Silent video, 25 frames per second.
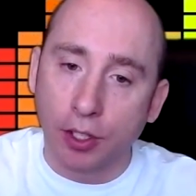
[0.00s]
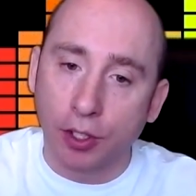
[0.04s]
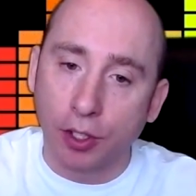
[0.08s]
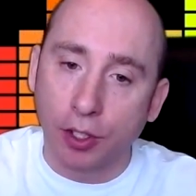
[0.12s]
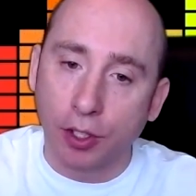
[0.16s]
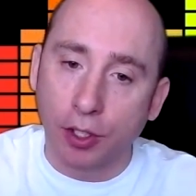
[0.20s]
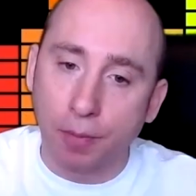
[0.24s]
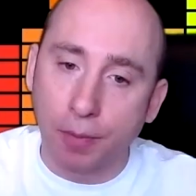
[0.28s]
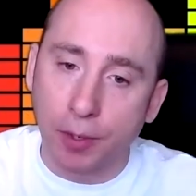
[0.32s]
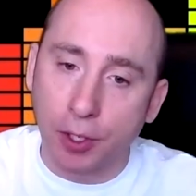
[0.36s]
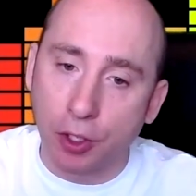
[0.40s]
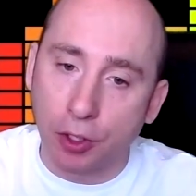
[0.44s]
So
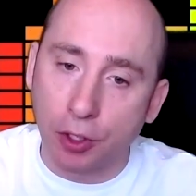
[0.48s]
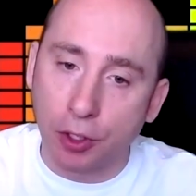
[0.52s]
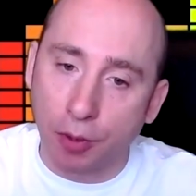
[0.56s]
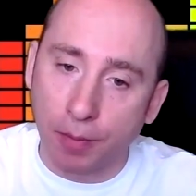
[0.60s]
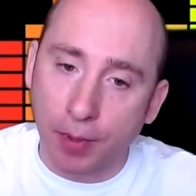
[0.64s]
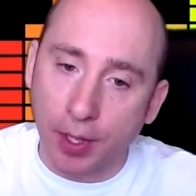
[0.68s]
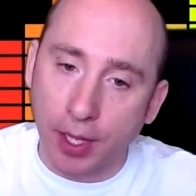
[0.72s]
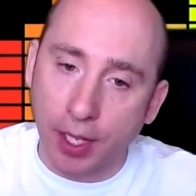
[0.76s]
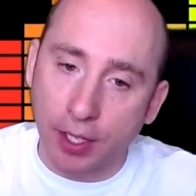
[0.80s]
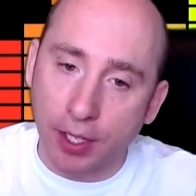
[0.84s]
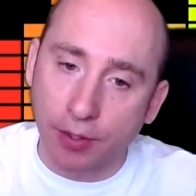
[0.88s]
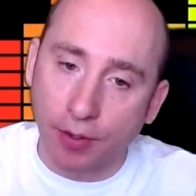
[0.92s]
you'd be
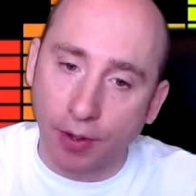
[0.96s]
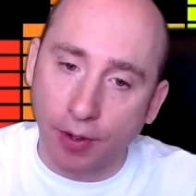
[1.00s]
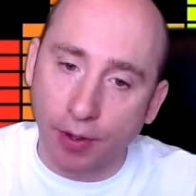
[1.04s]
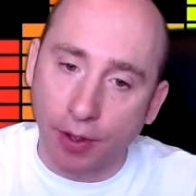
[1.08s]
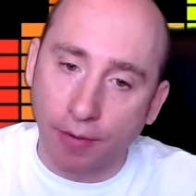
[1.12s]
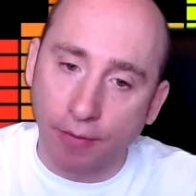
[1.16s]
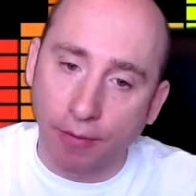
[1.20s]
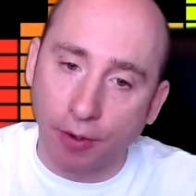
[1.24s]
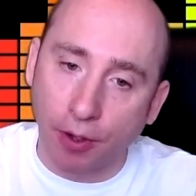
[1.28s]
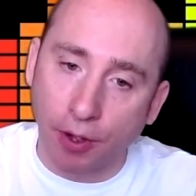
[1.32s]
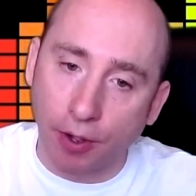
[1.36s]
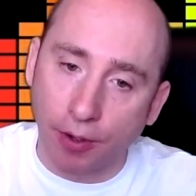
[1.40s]
strumming this from the
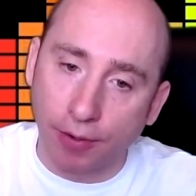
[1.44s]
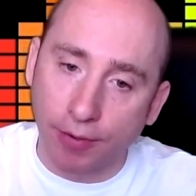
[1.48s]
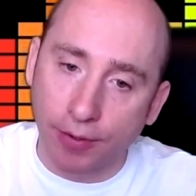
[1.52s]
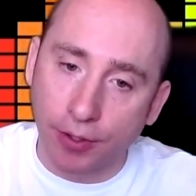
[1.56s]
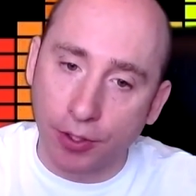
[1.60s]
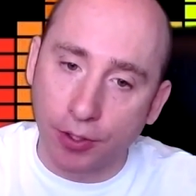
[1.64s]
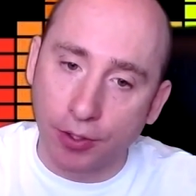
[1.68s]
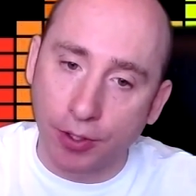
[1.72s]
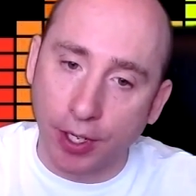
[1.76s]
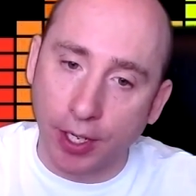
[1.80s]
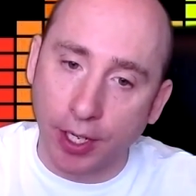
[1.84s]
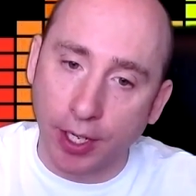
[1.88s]
4th
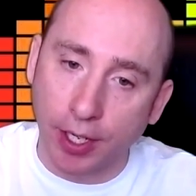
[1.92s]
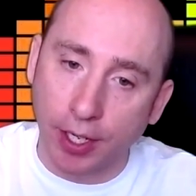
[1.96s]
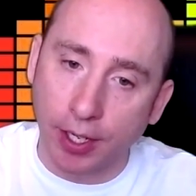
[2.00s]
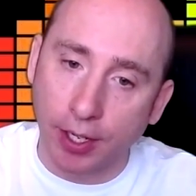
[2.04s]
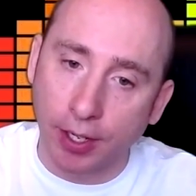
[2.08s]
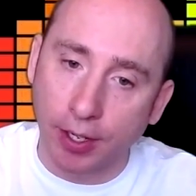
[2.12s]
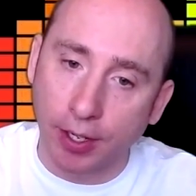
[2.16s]
string